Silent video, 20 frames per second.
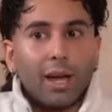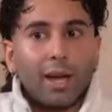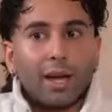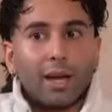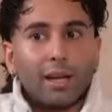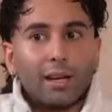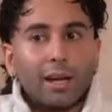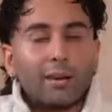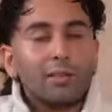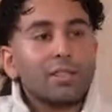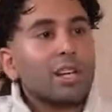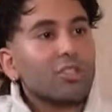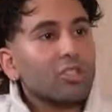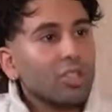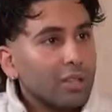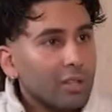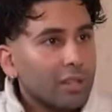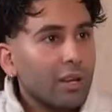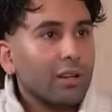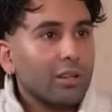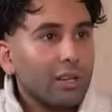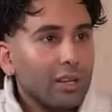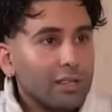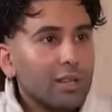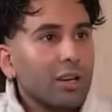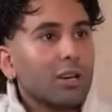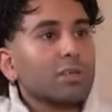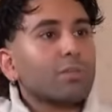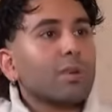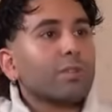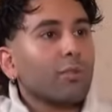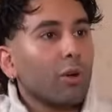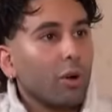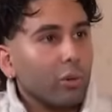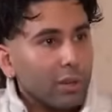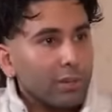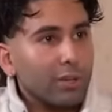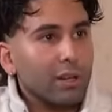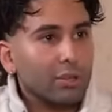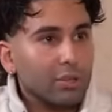And I was actually at Ananya's house
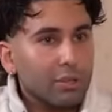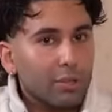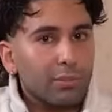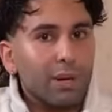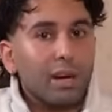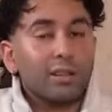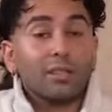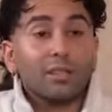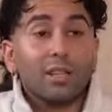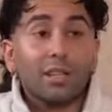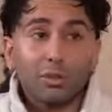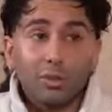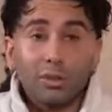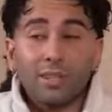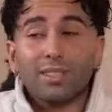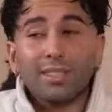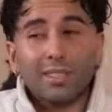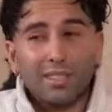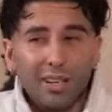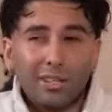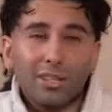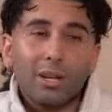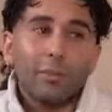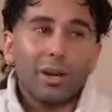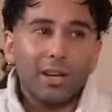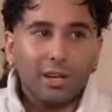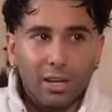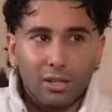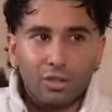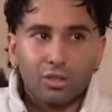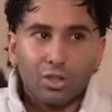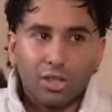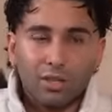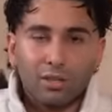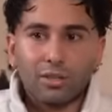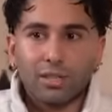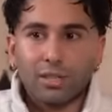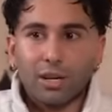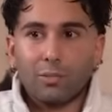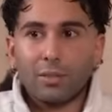before we went to the party, and I told her, I like, Ananya, my
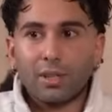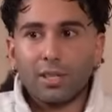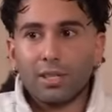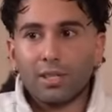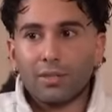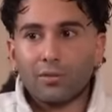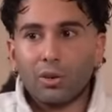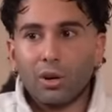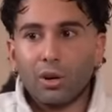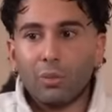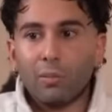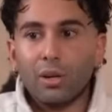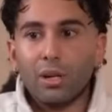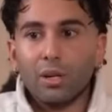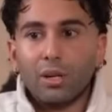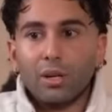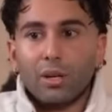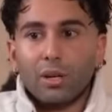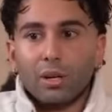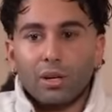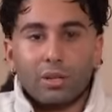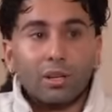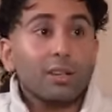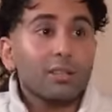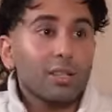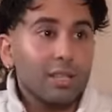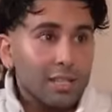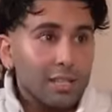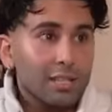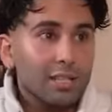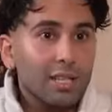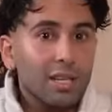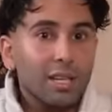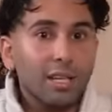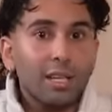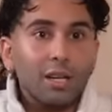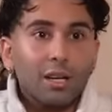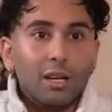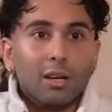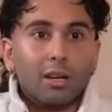illustrator's coming. He's from another
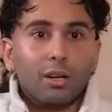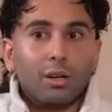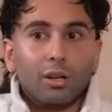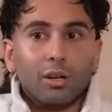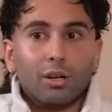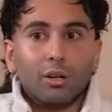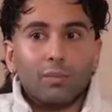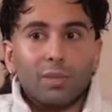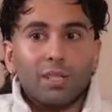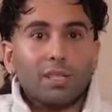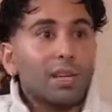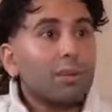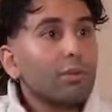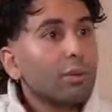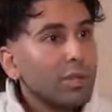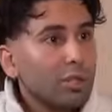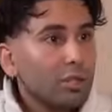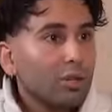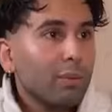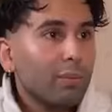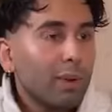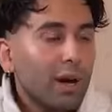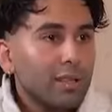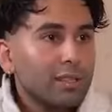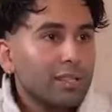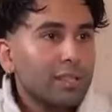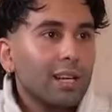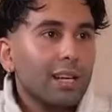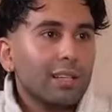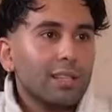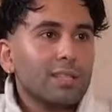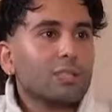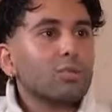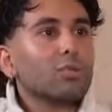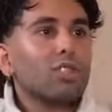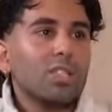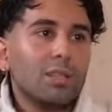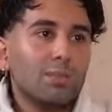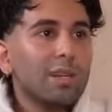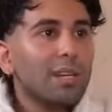city. Um, he's never been to a party like this.
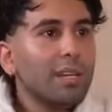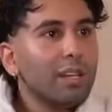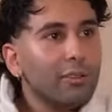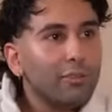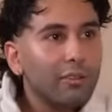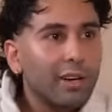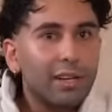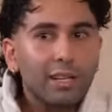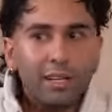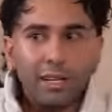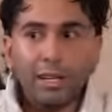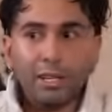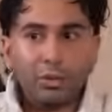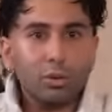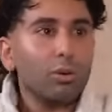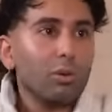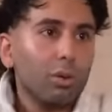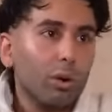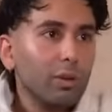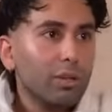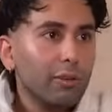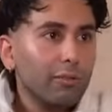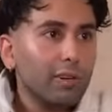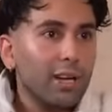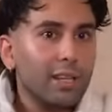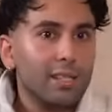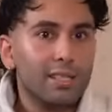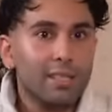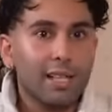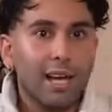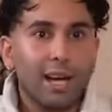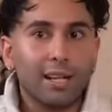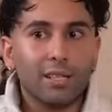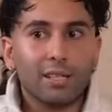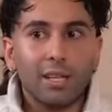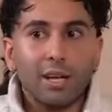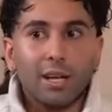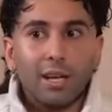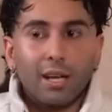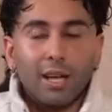So just be a little friendly. And yeah, I told yeah, all the friends
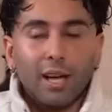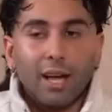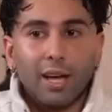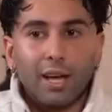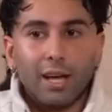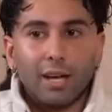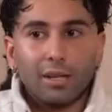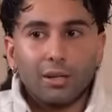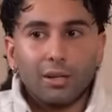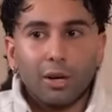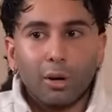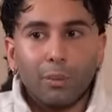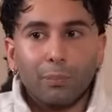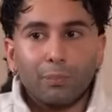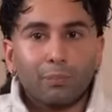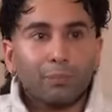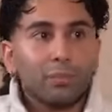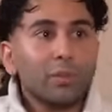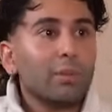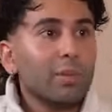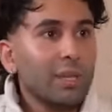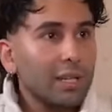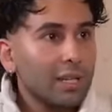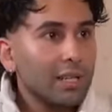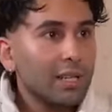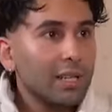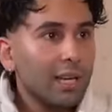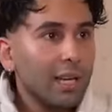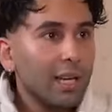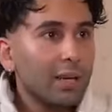that. And um, the minute he